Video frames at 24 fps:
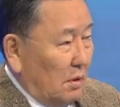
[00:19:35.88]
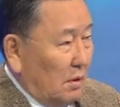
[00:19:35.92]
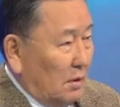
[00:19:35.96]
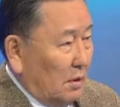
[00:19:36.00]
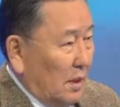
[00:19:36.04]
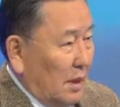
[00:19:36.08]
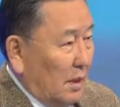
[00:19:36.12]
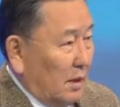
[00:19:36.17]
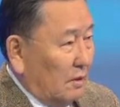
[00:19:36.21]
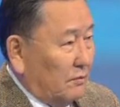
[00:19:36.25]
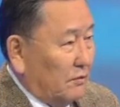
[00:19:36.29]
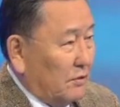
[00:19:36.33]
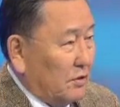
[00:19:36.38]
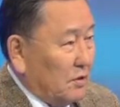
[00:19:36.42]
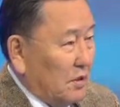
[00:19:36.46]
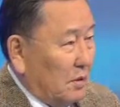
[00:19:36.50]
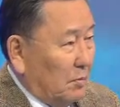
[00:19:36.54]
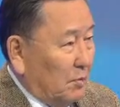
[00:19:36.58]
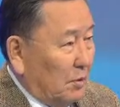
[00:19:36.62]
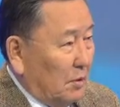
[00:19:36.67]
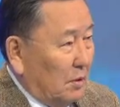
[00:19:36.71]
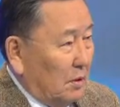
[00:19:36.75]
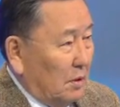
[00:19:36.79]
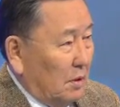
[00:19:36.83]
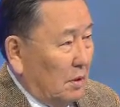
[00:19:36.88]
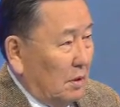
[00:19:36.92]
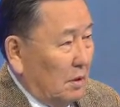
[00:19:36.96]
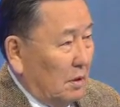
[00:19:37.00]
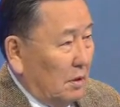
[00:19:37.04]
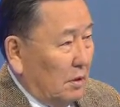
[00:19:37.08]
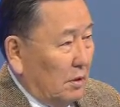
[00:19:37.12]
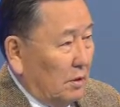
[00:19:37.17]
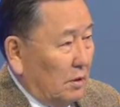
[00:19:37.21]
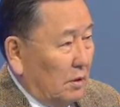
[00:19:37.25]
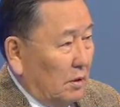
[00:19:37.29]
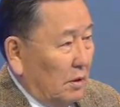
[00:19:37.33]
like, for
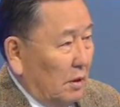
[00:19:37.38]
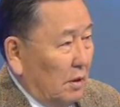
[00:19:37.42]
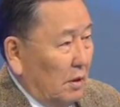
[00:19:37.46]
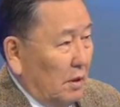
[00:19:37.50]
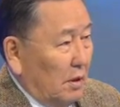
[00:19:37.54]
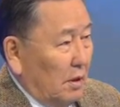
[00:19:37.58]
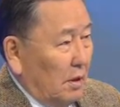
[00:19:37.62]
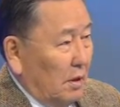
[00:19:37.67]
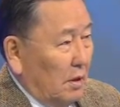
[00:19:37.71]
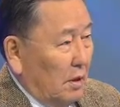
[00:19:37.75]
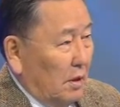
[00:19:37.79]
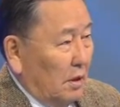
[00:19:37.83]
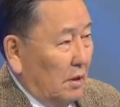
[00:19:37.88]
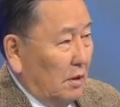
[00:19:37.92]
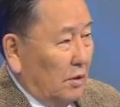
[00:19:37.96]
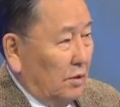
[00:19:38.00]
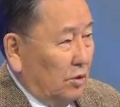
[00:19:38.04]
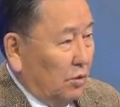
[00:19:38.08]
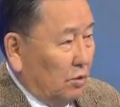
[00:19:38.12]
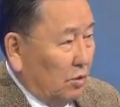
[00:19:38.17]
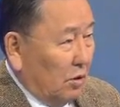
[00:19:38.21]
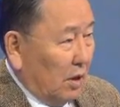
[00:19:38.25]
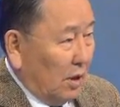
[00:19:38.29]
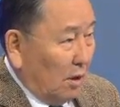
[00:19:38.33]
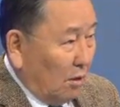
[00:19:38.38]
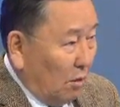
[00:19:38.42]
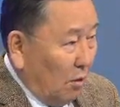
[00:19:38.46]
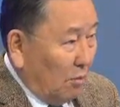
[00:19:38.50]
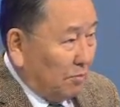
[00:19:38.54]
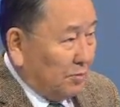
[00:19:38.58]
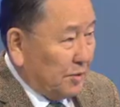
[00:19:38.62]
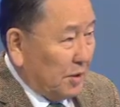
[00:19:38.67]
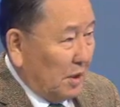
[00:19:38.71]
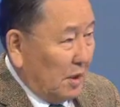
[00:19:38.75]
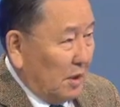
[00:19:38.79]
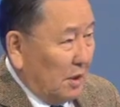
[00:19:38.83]
example,
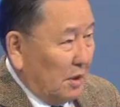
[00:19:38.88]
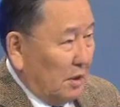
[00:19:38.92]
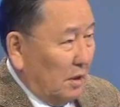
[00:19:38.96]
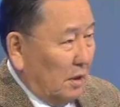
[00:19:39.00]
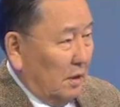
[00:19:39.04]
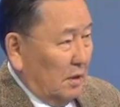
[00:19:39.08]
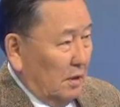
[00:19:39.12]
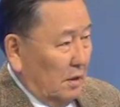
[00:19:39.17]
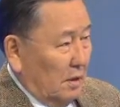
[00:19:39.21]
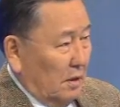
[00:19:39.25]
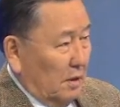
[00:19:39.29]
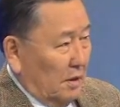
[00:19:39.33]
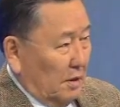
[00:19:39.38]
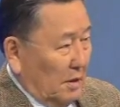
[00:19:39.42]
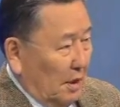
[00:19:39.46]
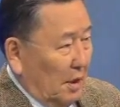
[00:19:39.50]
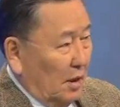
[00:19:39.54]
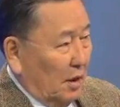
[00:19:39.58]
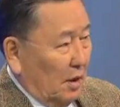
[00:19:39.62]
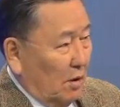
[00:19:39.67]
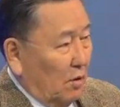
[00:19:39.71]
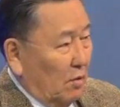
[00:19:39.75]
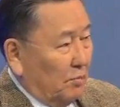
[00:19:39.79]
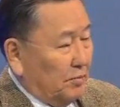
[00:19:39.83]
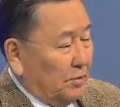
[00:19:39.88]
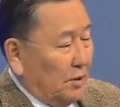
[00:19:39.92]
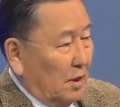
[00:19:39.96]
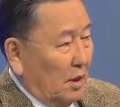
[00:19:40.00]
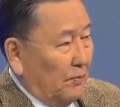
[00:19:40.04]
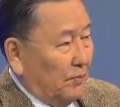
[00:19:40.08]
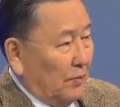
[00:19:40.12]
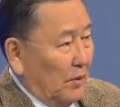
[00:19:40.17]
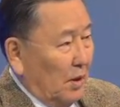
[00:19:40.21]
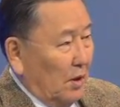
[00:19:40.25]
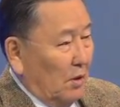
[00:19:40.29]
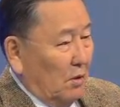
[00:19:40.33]
Eurocopter,
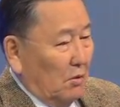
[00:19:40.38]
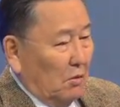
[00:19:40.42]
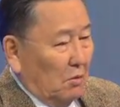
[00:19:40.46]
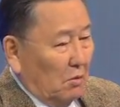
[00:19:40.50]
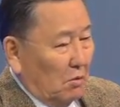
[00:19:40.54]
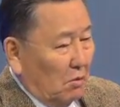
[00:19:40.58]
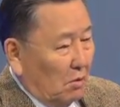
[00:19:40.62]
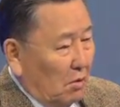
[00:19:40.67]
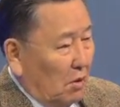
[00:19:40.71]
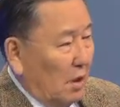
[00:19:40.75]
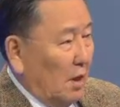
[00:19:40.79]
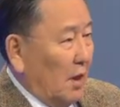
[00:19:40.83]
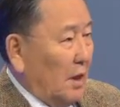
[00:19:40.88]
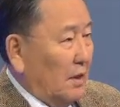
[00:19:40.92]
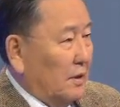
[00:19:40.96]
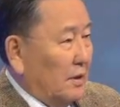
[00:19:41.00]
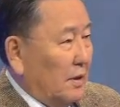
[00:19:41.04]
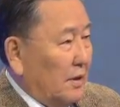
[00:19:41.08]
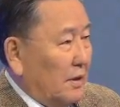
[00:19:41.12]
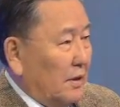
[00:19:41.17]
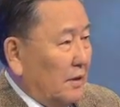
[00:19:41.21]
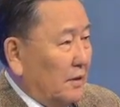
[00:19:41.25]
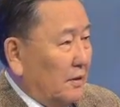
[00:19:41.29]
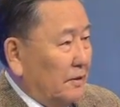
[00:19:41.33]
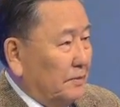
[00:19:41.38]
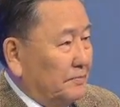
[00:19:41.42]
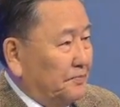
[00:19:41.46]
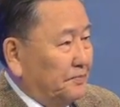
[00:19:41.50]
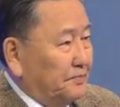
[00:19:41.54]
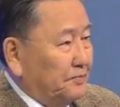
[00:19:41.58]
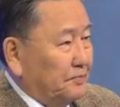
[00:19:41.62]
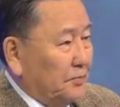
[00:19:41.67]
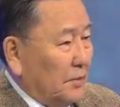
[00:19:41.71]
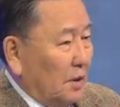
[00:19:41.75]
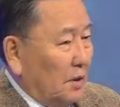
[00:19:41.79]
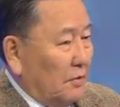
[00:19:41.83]
helicopter, or other,
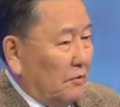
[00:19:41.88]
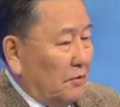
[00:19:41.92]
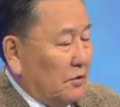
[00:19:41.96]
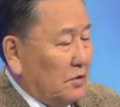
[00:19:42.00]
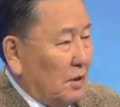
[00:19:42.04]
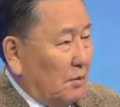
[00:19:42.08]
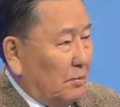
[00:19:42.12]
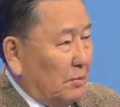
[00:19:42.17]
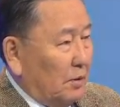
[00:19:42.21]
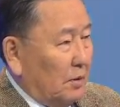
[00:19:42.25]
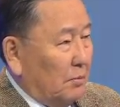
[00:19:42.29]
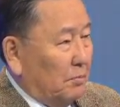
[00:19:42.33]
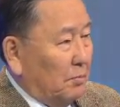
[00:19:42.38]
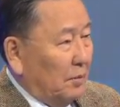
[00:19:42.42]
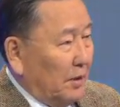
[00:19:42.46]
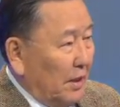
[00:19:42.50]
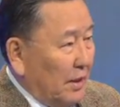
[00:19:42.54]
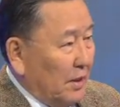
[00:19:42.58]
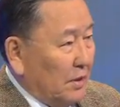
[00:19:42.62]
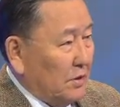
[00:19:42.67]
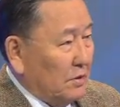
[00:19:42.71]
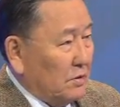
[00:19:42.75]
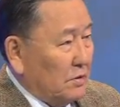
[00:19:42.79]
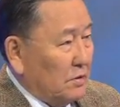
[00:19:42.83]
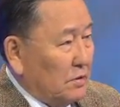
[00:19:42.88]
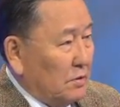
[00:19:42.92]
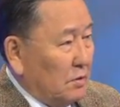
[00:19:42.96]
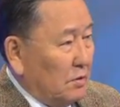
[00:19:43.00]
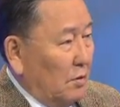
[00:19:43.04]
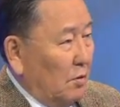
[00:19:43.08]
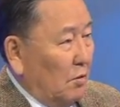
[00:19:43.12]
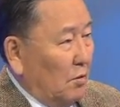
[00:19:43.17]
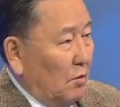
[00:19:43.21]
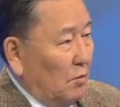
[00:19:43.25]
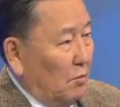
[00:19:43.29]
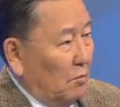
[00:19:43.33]
for example, planes,
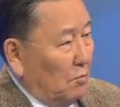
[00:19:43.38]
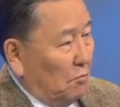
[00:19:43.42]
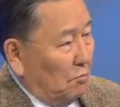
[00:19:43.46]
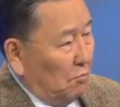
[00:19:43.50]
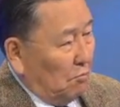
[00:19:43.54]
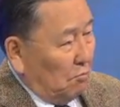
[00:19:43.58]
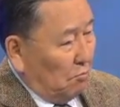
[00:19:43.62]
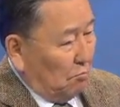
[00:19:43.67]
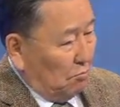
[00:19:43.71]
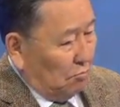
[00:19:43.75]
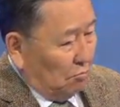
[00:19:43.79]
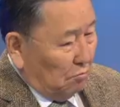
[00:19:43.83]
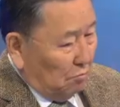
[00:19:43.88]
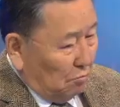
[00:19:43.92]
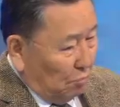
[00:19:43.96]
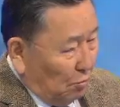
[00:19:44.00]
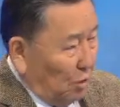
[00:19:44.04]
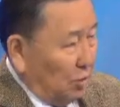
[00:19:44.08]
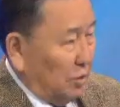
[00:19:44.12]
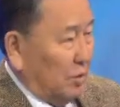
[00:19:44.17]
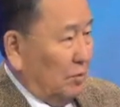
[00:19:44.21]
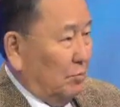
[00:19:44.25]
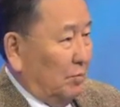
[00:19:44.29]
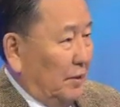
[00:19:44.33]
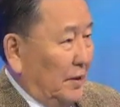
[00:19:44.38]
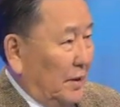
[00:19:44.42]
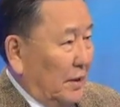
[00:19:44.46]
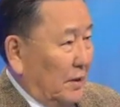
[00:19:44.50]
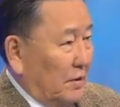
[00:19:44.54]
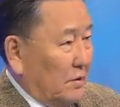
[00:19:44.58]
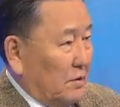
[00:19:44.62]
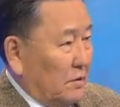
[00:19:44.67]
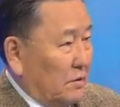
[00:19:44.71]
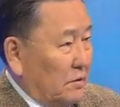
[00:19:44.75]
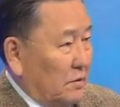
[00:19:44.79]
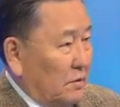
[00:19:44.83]
modern
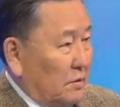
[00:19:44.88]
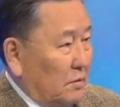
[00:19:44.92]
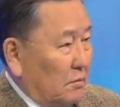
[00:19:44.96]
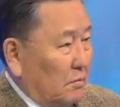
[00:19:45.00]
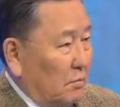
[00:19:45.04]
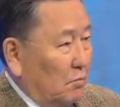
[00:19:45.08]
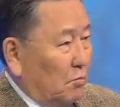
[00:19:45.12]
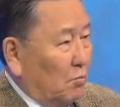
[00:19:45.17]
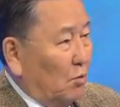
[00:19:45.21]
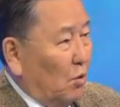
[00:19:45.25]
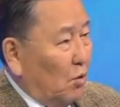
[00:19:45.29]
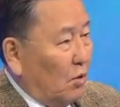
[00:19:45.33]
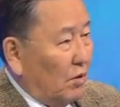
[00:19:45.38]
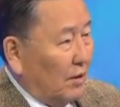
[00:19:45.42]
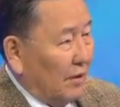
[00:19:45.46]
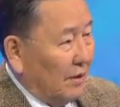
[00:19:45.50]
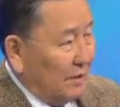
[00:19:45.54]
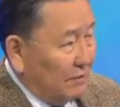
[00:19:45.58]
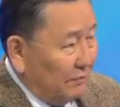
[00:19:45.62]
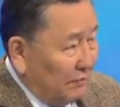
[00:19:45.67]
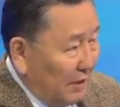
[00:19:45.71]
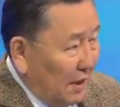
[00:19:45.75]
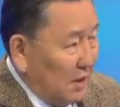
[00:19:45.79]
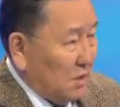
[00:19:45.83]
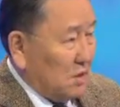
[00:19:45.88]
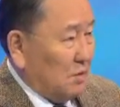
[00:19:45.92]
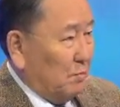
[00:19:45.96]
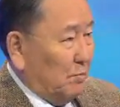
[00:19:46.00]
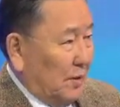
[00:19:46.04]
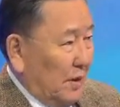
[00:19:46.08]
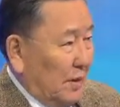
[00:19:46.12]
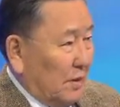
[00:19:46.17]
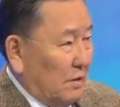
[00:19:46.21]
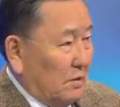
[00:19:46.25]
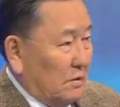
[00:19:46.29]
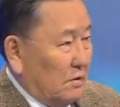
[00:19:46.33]
planes, more advanced
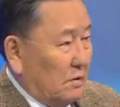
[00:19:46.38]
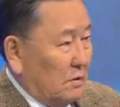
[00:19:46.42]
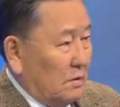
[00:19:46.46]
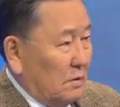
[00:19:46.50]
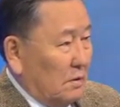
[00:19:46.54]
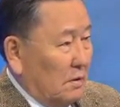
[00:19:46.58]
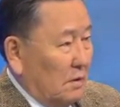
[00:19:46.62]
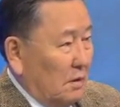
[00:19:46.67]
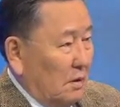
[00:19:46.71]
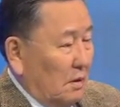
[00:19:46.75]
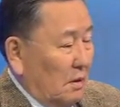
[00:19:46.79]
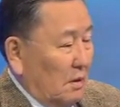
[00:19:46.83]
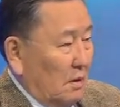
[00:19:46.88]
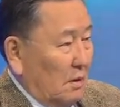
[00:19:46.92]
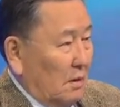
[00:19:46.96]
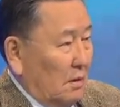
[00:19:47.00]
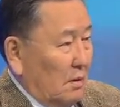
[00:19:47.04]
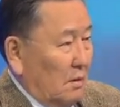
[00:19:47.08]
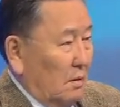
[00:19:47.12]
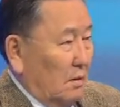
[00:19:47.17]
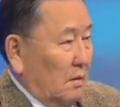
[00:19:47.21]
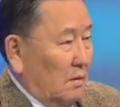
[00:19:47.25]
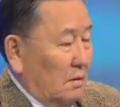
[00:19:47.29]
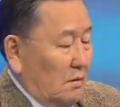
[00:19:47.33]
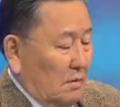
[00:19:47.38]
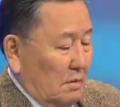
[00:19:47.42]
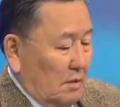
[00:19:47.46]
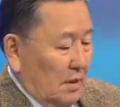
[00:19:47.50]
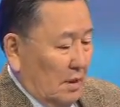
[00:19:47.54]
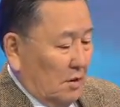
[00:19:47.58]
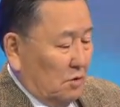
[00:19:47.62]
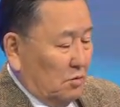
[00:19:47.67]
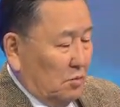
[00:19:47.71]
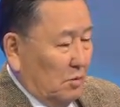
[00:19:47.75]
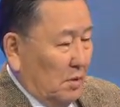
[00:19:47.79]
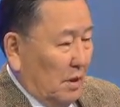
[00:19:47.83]
planes.
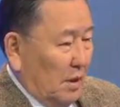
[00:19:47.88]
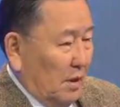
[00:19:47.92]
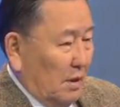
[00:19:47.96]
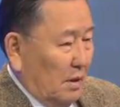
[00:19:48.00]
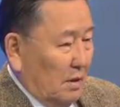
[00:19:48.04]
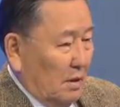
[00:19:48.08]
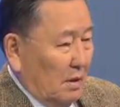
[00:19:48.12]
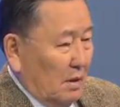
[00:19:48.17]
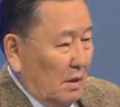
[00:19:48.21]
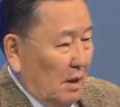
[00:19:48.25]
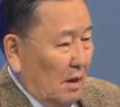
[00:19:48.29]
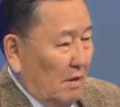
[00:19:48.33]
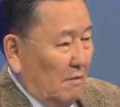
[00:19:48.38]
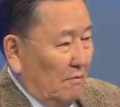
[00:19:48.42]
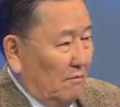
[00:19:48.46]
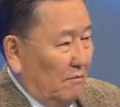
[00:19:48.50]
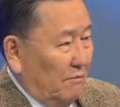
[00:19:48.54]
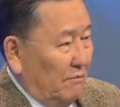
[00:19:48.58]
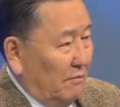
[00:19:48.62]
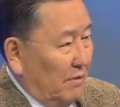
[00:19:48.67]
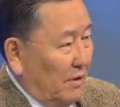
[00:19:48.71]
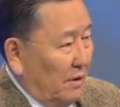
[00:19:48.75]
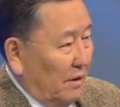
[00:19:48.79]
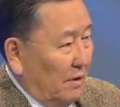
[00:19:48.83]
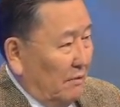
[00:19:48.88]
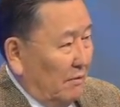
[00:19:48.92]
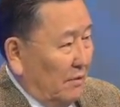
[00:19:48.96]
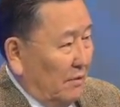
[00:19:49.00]
That's why I'm very,